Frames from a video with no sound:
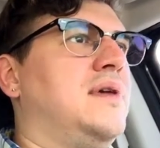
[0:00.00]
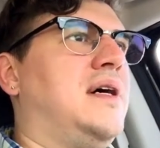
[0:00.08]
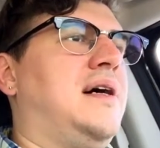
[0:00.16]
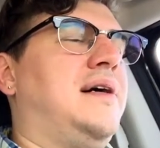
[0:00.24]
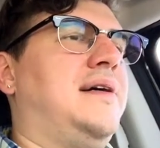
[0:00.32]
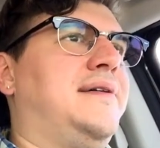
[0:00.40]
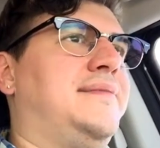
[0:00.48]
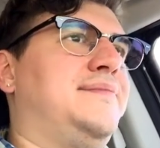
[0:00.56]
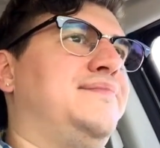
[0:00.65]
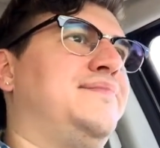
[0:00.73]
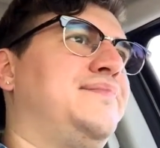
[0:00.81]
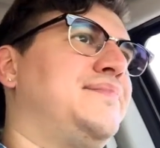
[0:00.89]

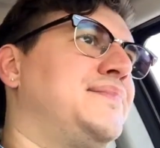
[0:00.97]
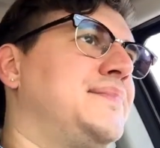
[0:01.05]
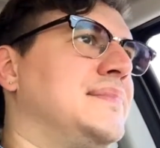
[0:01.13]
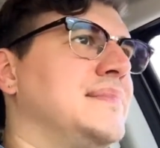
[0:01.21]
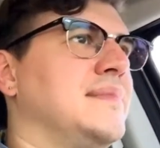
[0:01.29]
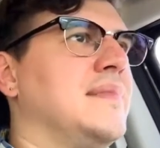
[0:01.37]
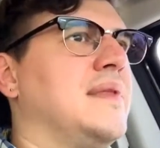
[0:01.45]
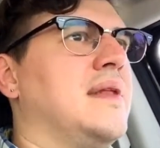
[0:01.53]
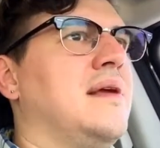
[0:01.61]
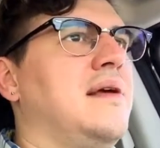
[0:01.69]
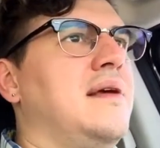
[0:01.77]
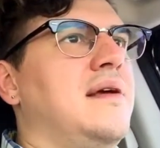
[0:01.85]

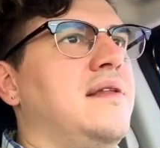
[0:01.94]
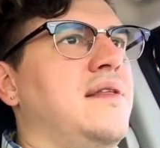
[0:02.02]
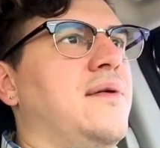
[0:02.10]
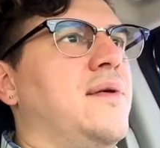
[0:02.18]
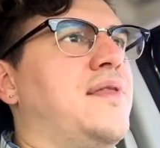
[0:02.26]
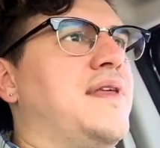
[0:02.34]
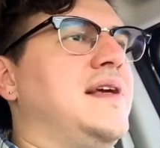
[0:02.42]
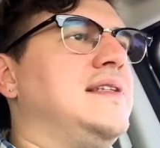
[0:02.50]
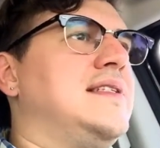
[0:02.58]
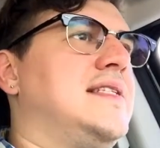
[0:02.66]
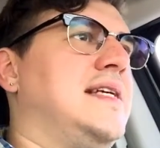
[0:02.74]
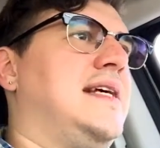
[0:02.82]
Um, there were
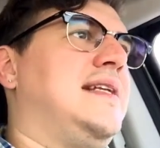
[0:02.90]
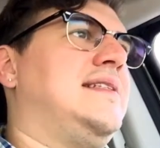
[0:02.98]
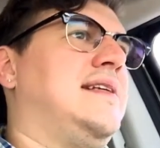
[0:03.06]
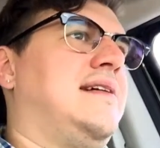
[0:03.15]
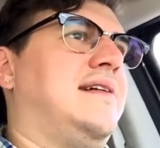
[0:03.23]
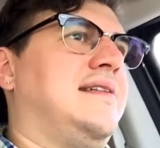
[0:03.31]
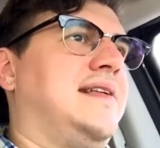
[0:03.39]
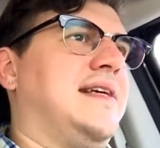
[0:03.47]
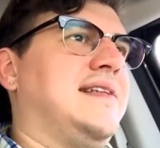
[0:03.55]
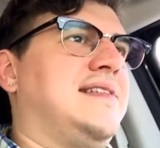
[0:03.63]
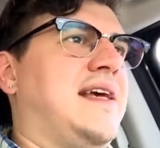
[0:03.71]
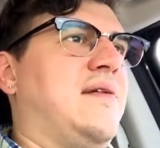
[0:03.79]
things that, uh, like
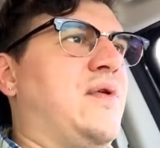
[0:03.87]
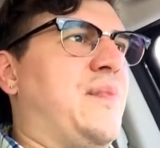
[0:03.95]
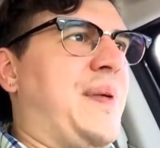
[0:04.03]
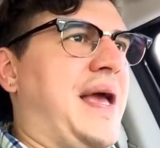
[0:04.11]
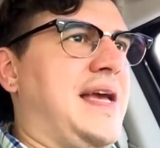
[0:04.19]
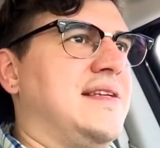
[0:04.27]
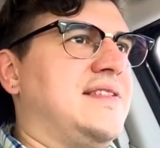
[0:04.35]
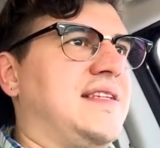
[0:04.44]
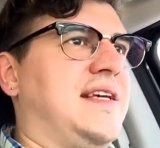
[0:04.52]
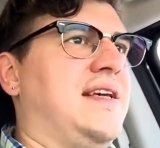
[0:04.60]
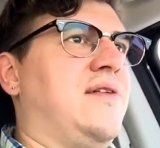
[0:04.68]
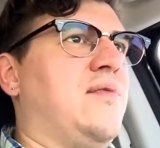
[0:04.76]
I said, with
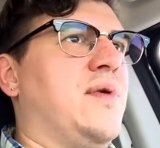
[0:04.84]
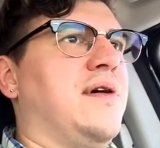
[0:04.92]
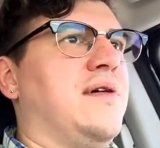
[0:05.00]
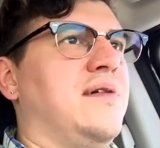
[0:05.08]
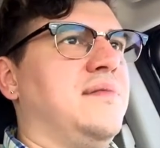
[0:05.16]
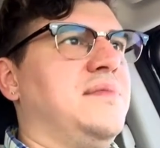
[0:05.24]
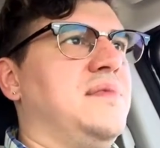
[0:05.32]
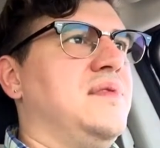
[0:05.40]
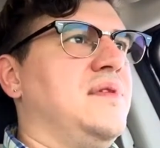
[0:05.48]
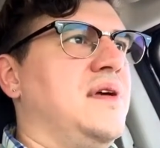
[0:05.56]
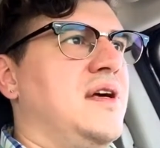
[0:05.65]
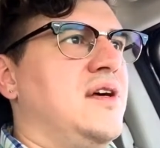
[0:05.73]
pacing, where
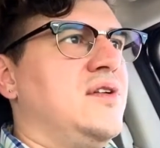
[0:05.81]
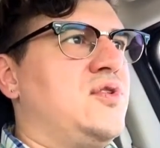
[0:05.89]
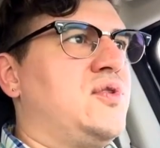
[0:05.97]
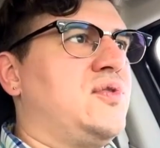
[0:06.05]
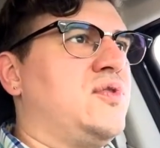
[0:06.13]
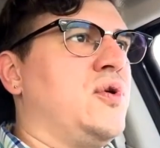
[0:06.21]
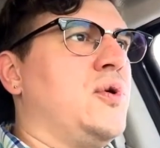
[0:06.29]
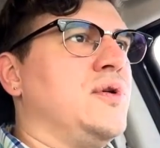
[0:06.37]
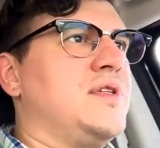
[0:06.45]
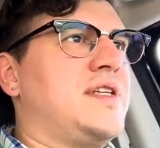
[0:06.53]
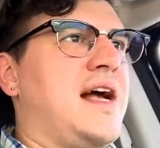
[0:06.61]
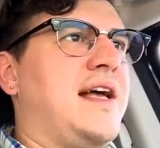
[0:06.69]

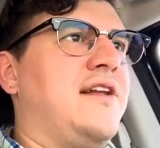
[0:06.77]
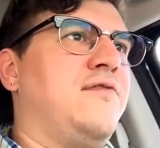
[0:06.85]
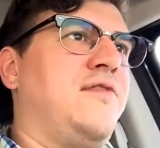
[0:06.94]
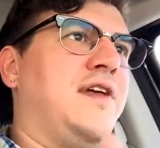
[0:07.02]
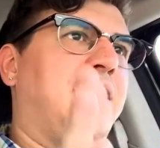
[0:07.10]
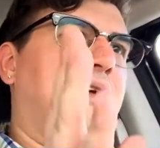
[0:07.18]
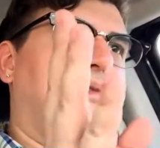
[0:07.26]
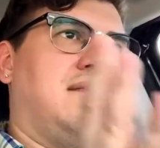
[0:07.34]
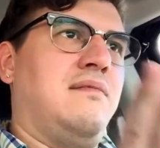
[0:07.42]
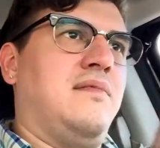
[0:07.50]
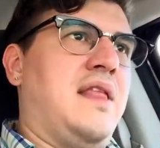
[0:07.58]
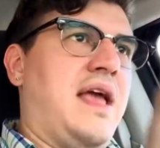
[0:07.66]
towards kind of like
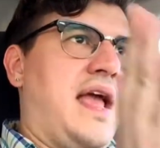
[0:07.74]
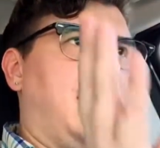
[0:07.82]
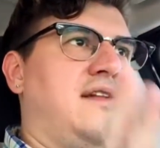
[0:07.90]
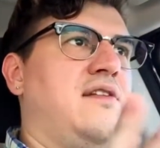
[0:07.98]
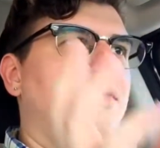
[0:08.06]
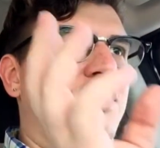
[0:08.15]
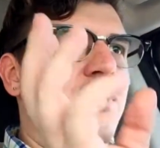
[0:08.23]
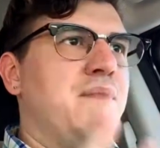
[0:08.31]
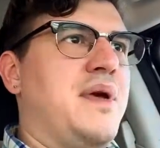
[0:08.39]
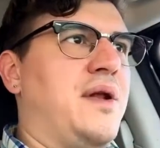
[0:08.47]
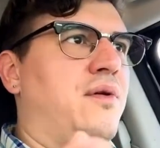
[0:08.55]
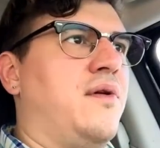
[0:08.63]
the end of the
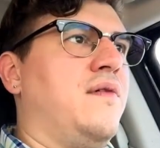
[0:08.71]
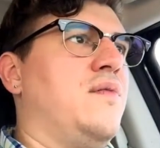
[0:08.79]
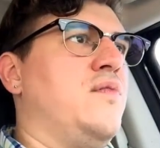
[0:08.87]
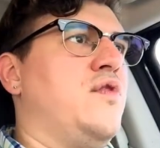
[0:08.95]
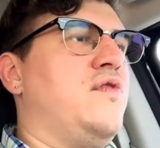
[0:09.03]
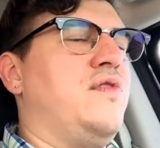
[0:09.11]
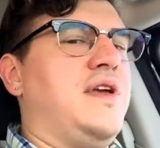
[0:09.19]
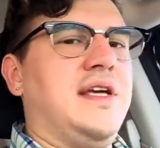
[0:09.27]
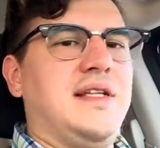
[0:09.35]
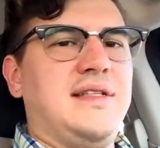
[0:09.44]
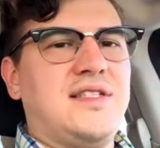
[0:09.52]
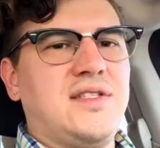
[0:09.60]
middle of the
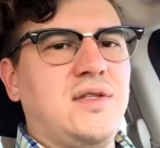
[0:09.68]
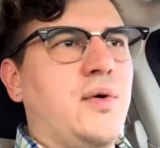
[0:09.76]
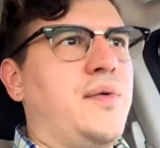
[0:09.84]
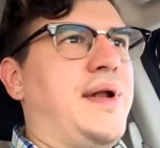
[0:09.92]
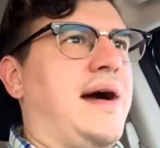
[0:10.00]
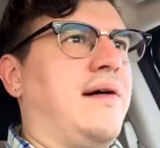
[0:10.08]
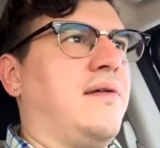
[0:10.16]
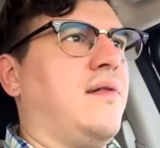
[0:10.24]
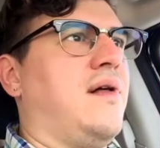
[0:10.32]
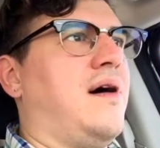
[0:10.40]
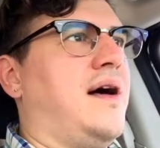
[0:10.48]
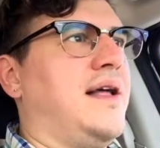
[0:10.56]
movie, it slowed down a
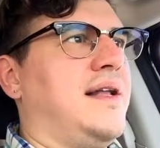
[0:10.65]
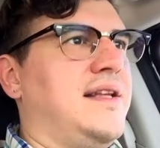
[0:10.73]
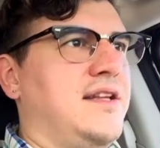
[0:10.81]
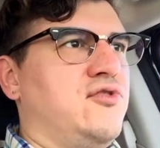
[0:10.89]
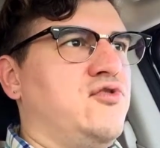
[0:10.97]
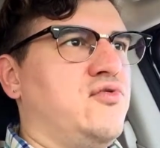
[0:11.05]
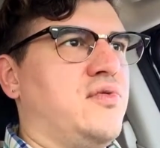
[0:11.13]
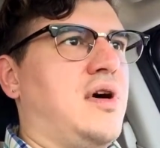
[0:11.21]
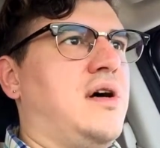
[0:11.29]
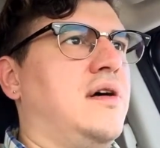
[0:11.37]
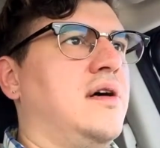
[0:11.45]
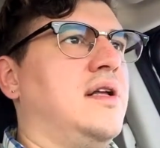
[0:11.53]
lot and it
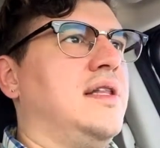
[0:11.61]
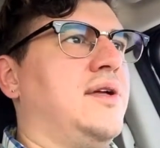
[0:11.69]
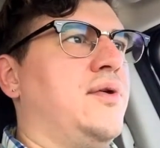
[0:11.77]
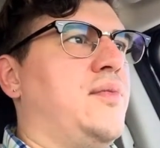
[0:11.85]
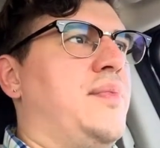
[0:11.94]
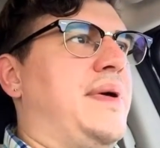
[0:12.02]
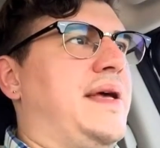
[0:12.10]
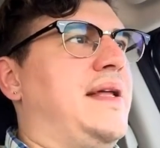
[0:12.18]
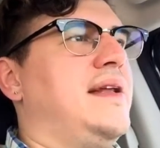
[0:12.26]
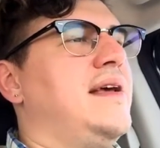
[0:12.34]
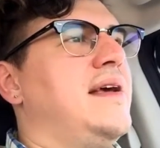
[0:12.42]
drug a little bit.